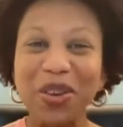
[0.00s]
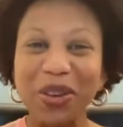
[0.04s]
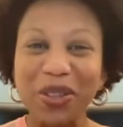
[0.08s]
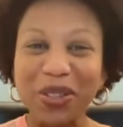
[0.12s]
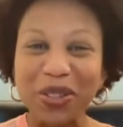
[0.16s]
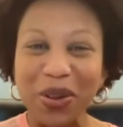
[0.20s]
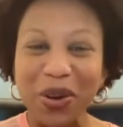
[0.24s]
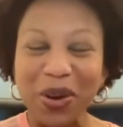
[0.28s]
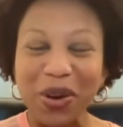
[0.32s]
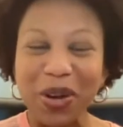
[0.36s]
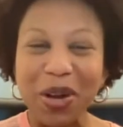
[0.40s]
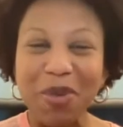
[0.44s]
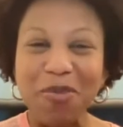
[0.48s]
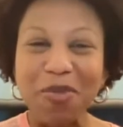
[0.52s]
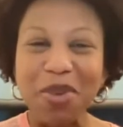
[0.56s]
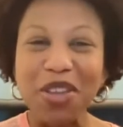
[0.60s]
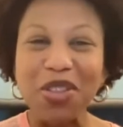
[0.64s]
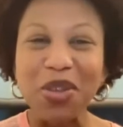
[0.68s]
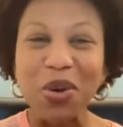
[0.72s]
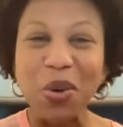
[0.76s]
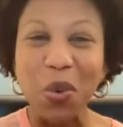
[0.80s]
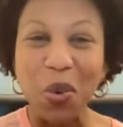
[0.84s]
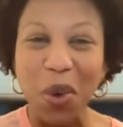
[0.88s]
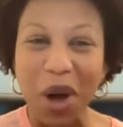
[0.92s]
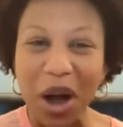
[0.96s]
there is going to be
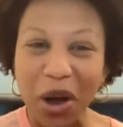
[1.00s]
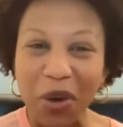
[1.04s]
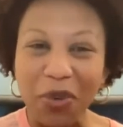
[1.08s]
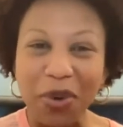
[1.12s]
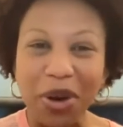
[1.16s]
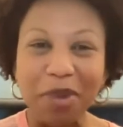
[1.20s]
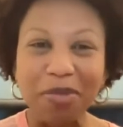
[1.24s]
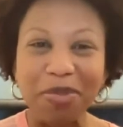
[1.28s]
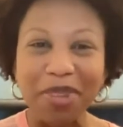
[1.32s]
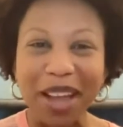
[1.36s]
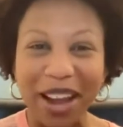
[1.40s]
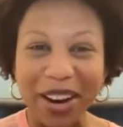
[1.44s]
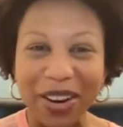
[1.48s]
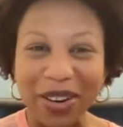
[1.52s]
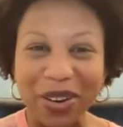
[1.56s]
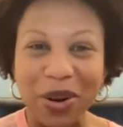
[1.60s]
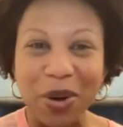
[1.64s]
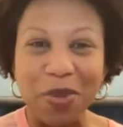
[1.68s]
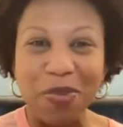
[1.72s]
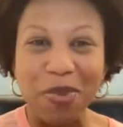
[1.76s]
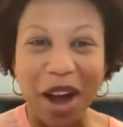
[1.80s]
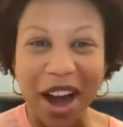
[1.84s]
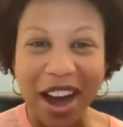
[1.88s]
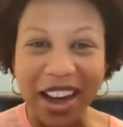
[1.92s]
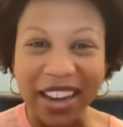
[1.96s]
the Well Read Black
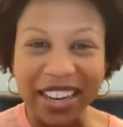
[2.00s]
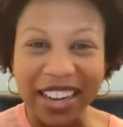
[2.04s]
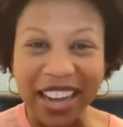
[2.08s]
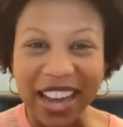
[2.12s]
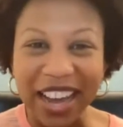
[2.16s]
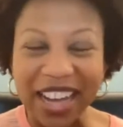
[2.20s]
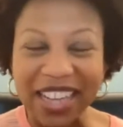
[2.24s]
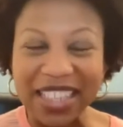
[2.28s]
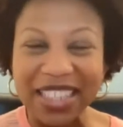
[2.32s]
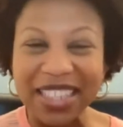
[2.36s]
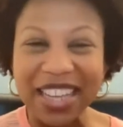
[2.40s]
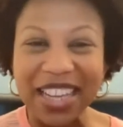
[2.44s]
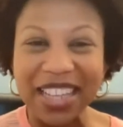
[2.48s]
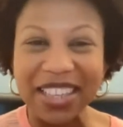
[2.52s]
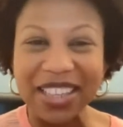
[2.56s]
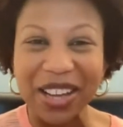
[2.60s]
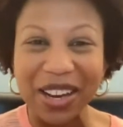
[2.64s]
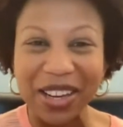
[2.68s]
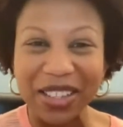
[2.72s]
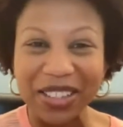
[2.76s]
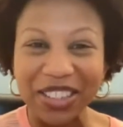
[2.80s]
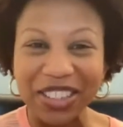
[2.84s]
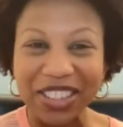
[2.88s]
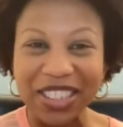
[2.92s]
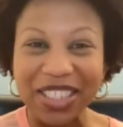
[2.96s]
Girl podcast that
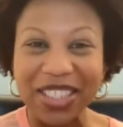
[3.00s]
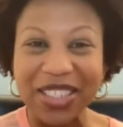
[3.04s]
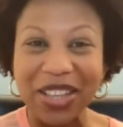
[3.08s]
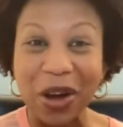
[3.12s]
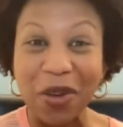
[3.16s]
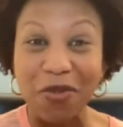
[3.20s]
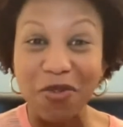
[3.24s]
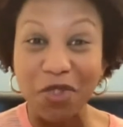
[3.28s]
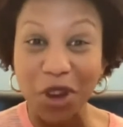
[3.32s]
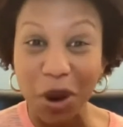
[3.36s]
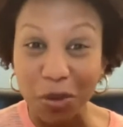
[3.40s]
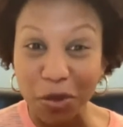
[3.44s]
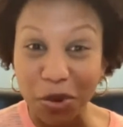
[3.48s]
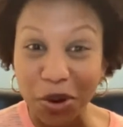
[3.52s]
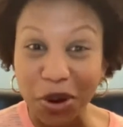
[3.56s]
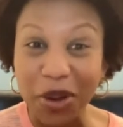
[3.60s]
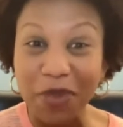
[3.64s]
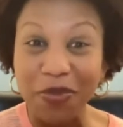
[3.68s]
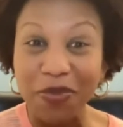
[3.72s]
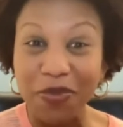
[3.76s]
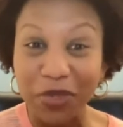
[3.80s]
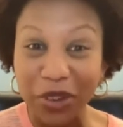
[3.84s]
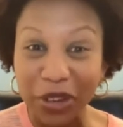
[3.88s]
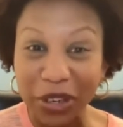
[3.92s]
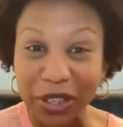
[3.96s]
launches on
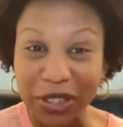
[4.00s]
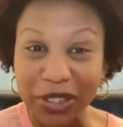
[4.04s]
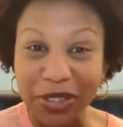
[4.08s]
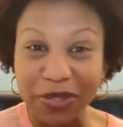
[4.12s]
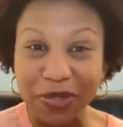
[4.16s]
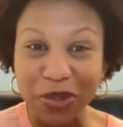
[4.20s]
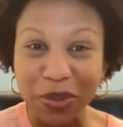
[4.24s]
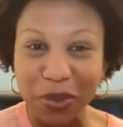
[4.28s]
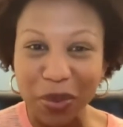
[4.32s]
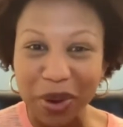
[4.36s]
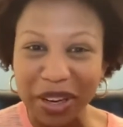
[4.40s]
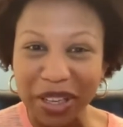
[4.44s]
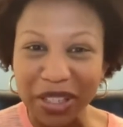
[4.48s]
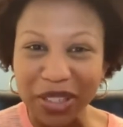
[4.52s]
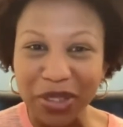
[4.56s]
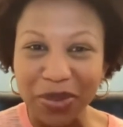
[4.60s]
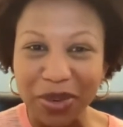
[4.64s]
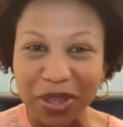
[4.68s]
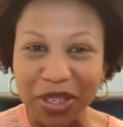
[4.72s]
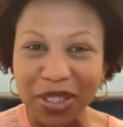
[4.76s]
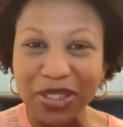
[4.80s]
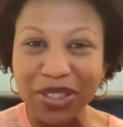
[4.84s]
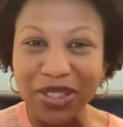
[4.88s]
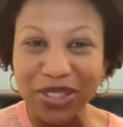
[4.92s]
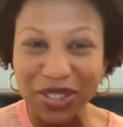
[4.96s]
February 1st of
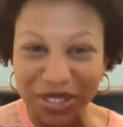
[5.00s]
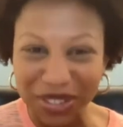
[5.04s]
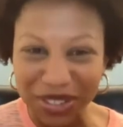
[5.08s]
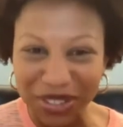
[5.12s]
2022.